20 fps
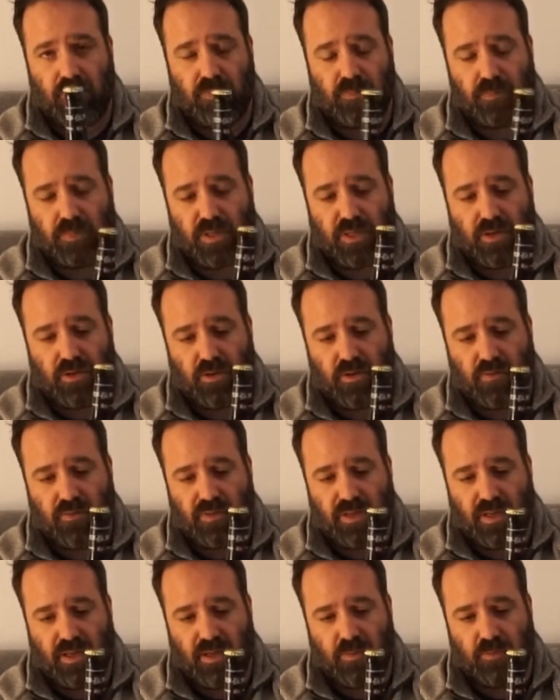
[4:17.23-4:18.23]
beer of
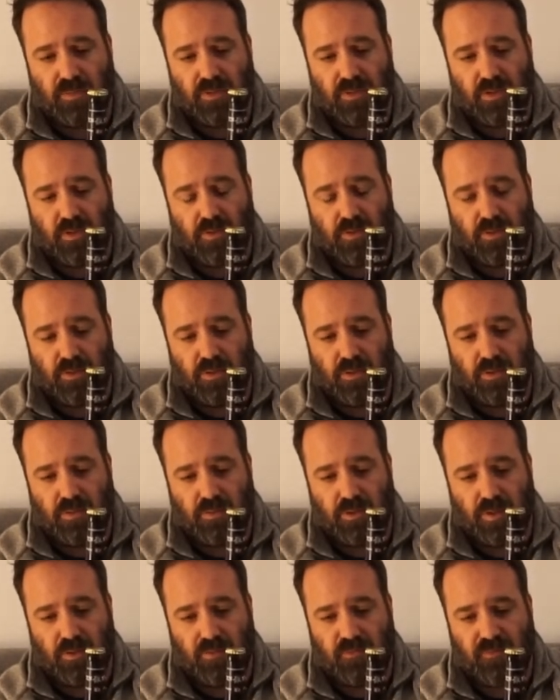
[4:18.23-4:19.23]
the Alps, or
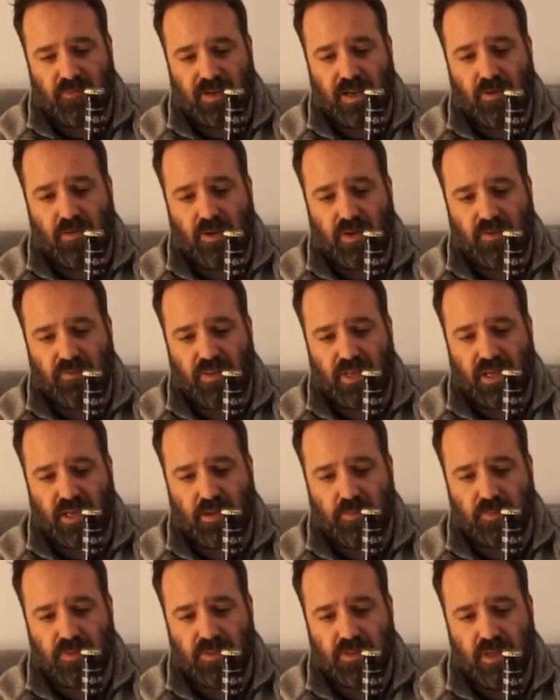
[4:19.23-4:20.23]
the flower of the
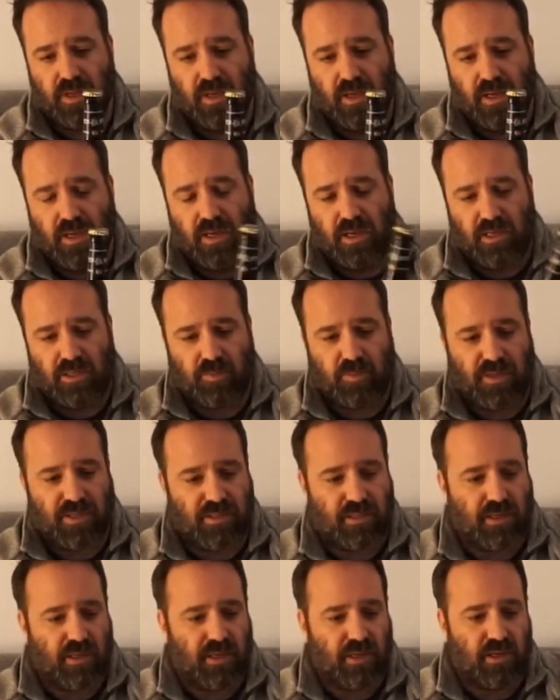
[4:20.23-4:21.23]
Alps. It's
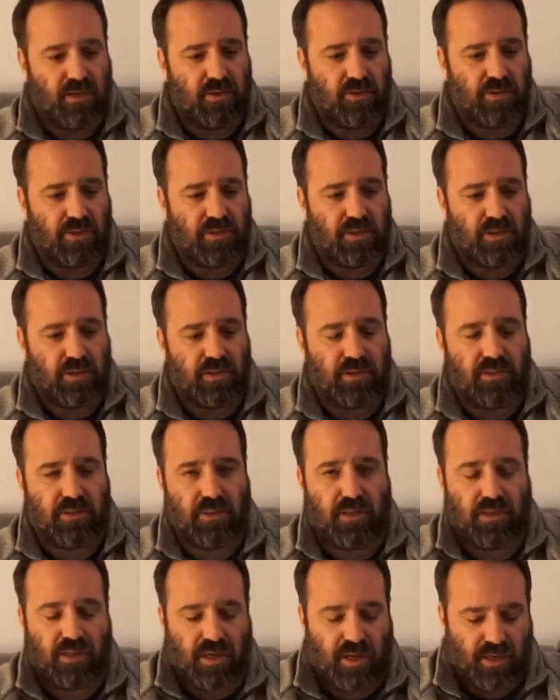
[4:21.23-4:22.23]
basically it's
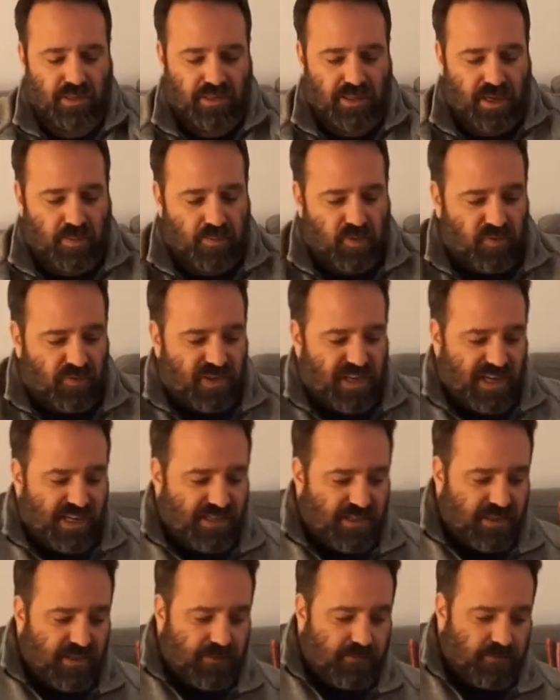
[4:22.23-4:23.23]
a type of
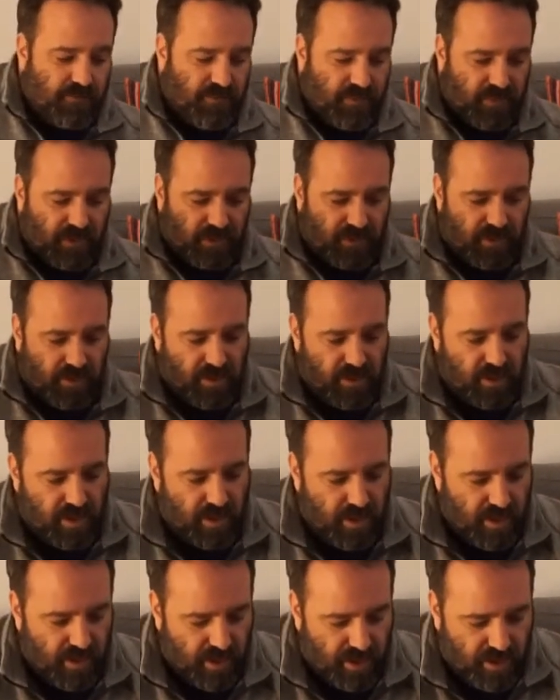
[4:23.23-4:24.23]
daisy.
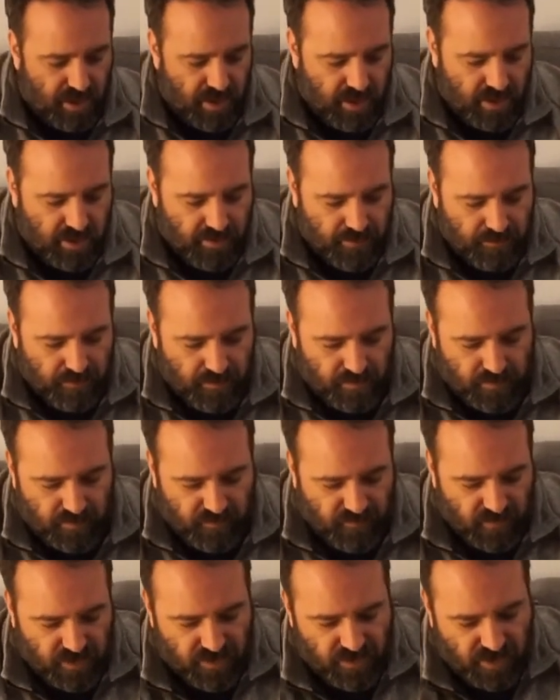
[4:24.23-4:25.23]

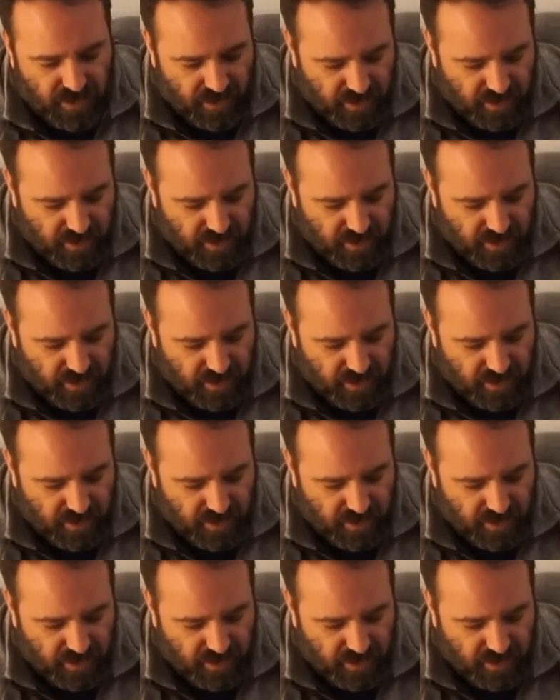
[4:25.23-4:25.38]
Very,